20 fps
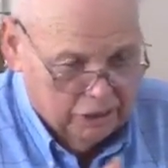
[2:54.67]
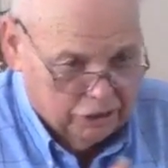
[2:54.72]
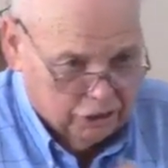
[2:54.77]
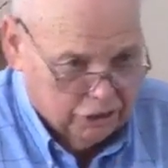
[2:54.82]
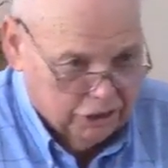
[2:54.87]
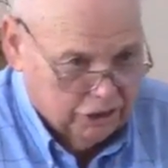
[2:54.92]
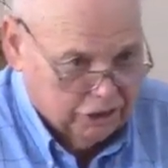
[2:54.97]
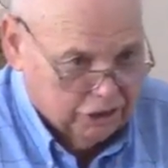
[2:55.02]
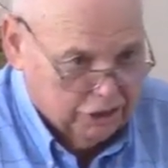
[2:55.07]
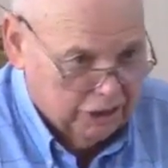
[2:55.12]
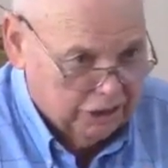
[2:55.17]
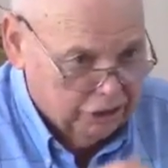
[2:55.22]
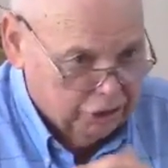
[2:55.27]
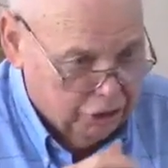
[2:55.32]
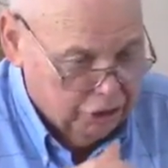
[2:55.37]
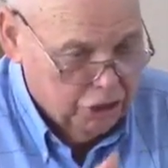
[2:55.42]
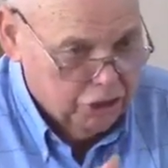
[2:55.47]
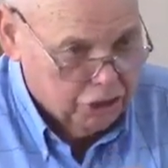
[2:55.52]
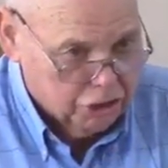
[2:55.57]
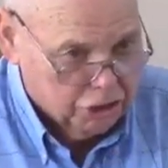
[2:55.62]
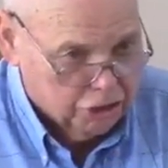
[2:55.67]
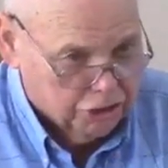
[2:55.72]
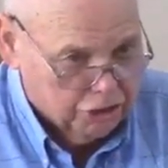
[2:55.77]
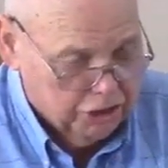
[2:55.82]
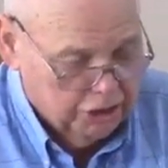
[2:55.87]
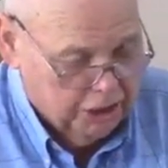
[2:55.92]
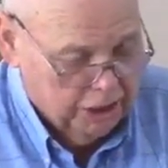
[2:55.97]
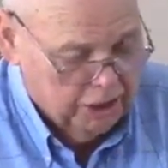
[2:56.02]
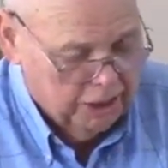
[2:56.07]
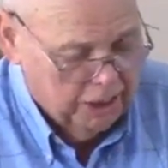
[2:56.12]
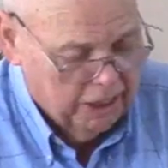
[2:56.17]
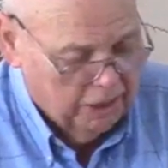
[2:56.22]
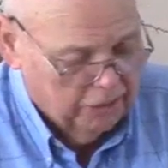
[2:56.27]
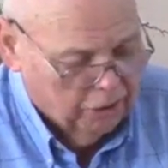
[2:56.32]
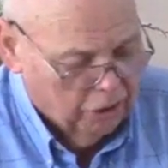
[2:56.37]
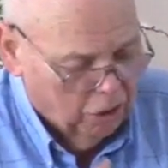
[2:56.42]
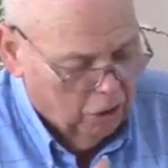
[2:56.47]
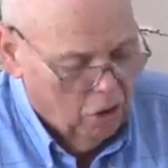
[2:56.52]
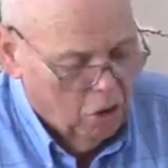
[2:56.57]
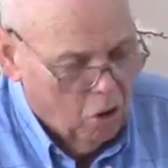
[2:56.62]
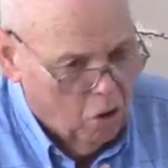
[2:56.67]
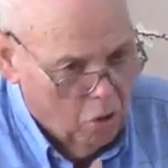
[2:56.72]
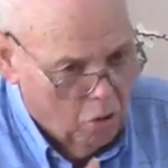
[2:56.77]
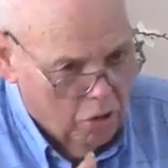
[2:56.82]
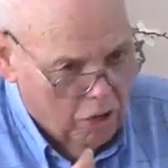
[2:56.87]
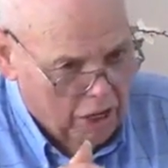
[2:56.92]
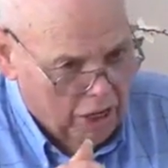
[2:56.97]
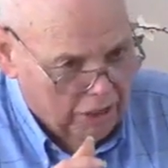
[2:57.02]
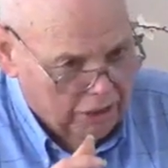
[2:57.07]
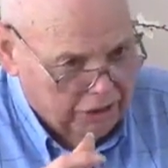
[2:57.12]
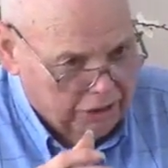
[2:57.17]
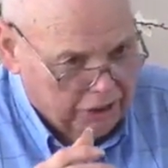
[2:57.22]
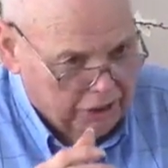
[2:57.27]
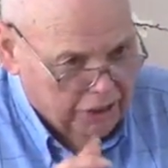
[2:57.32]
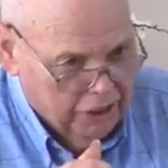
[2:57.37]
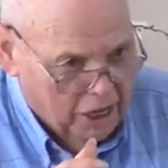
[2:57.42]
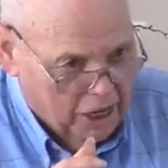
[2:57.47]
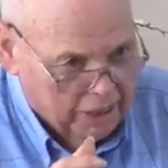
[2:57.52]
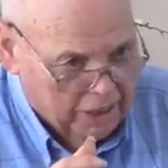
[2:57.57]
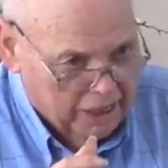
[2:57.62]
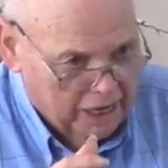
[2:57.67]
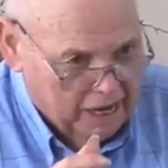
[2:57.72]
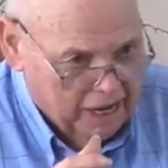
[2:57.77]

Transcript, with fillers: the sense that Jesus did, the law did not